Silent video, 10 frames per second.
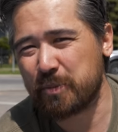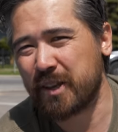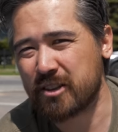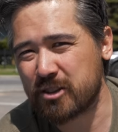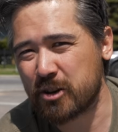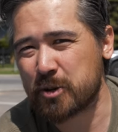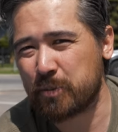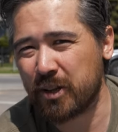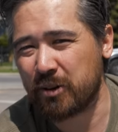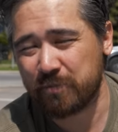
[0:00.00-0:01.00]
will be in the description
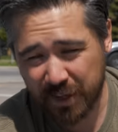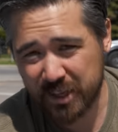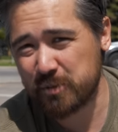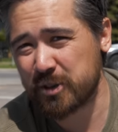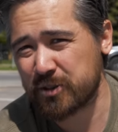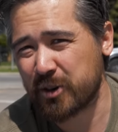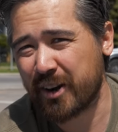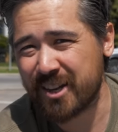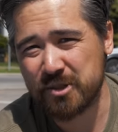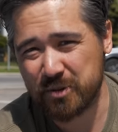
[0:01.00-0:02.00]
below. Thanks so much for
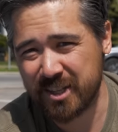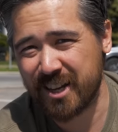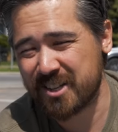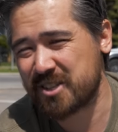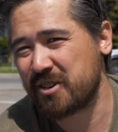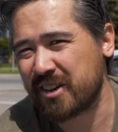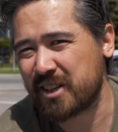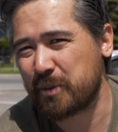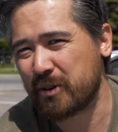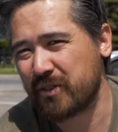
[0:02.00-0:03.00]
joining us. We'll see you guys soon on
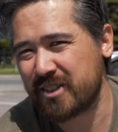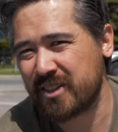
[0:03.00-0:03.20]
DPReview